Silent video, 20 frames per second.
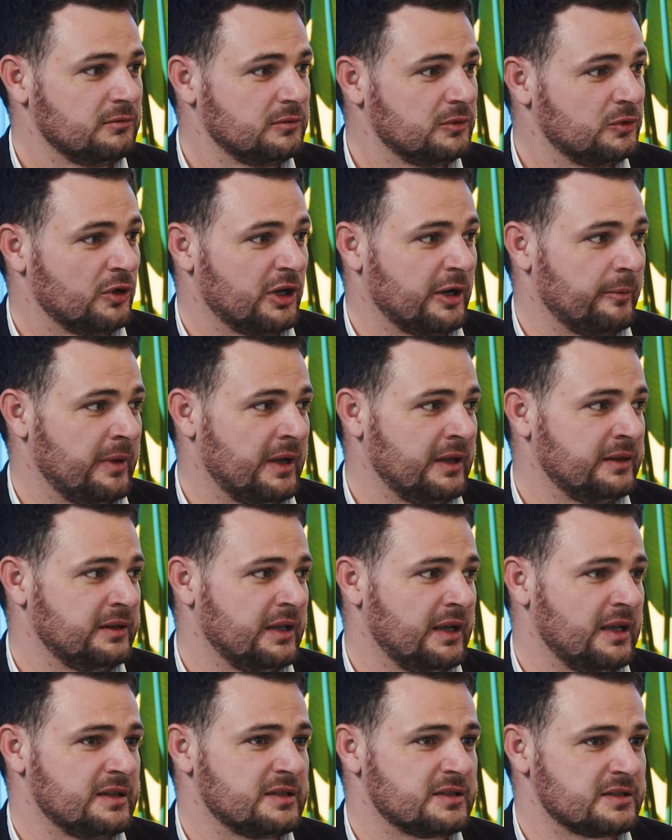DORA
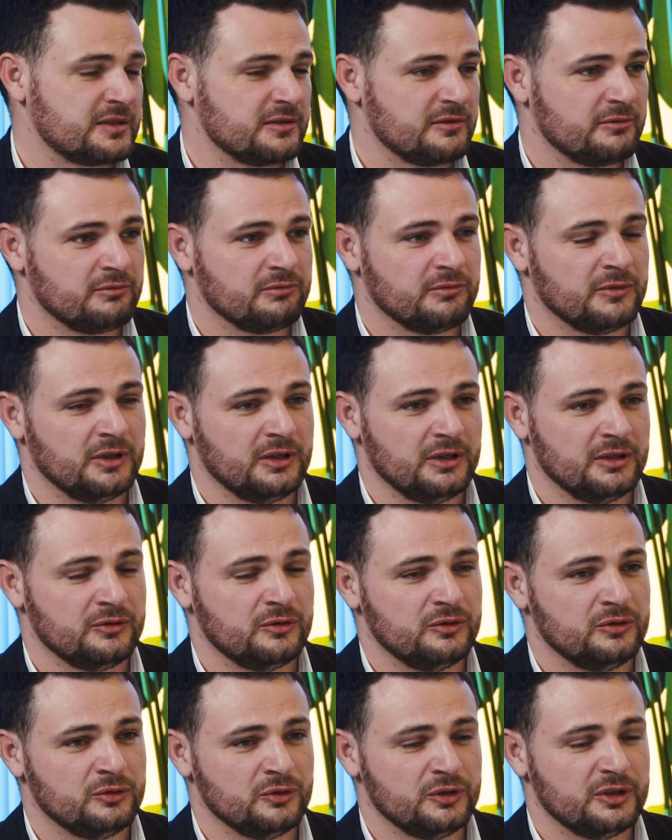mandates
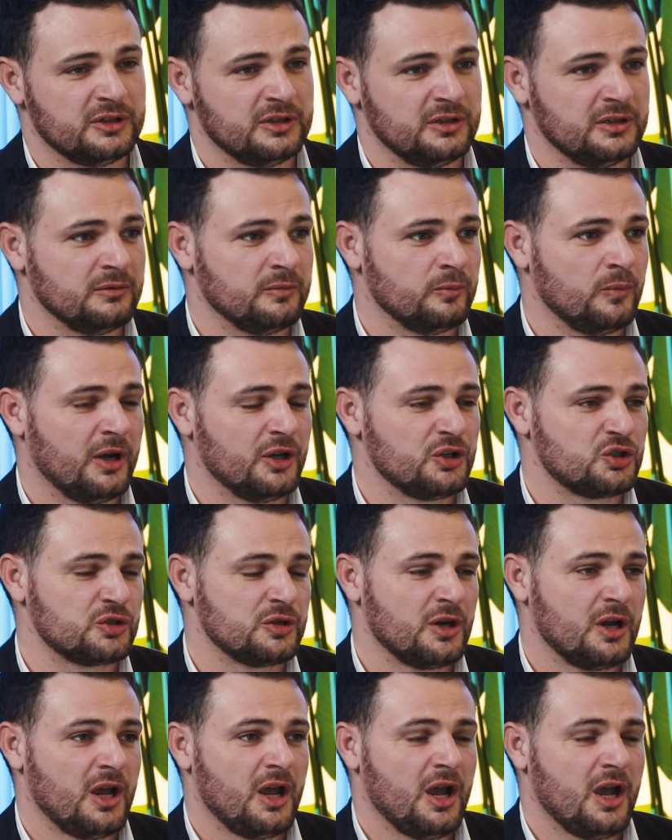to do it in much